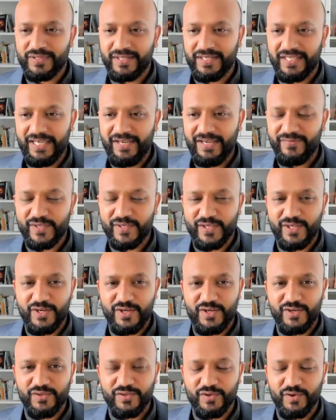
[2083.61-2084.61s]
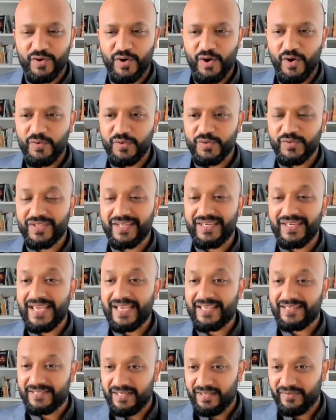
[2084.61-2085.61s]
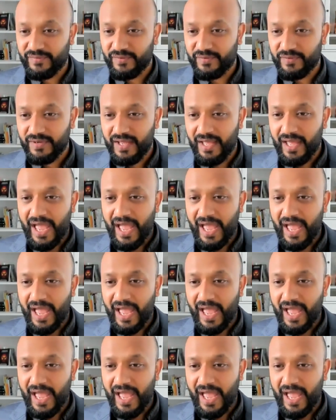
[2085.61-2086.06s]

leaves and you need to grow to the next level.